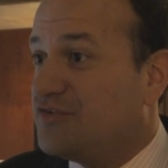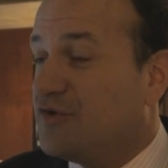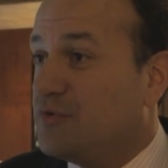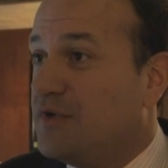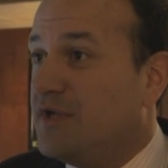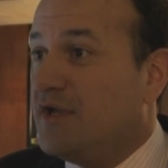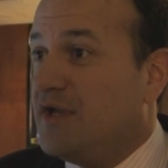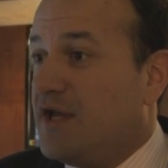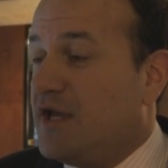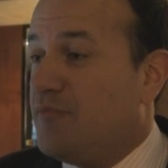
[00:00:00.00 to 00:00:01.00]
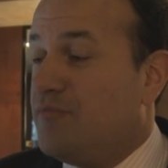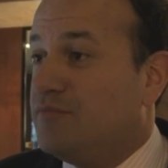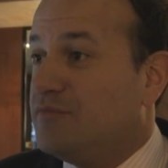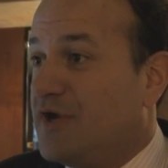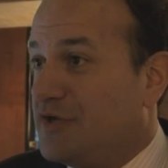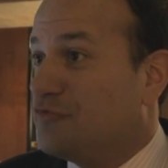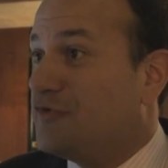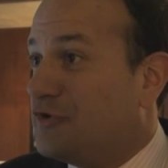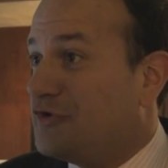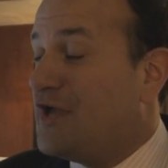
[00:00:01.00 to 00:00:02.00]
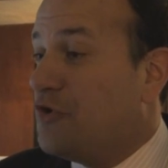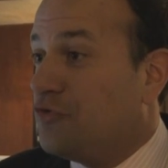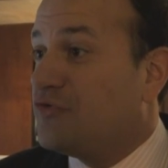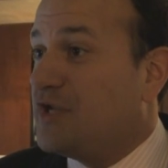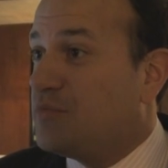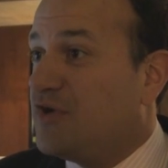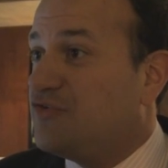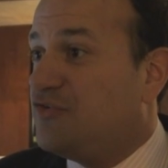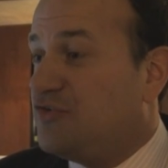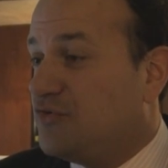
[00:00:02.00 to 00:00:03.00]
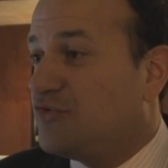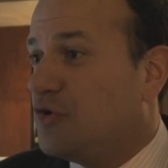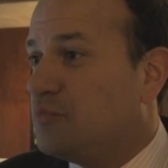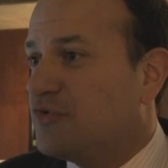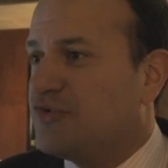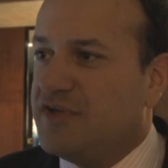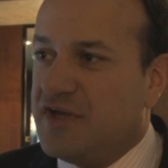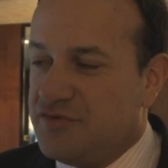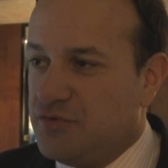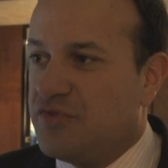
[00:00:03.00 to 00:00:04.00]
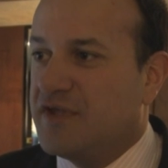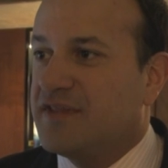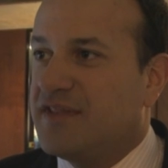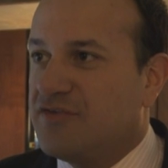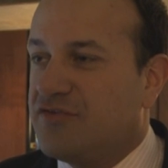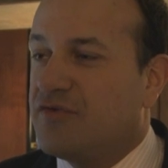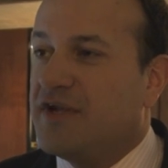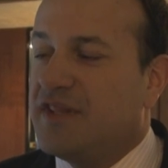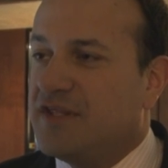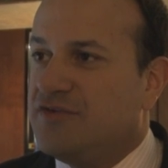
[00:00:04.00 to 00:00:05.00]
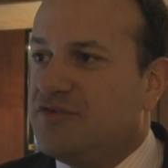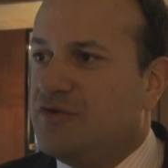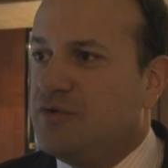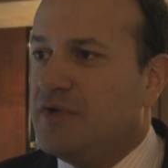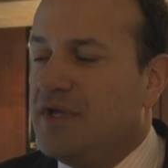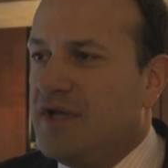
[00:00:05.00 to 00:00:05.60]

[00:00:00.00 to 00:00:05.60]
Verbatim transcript: So um, I don't feel un under any pressure to do so, but I, I, do think that it's the right thing to do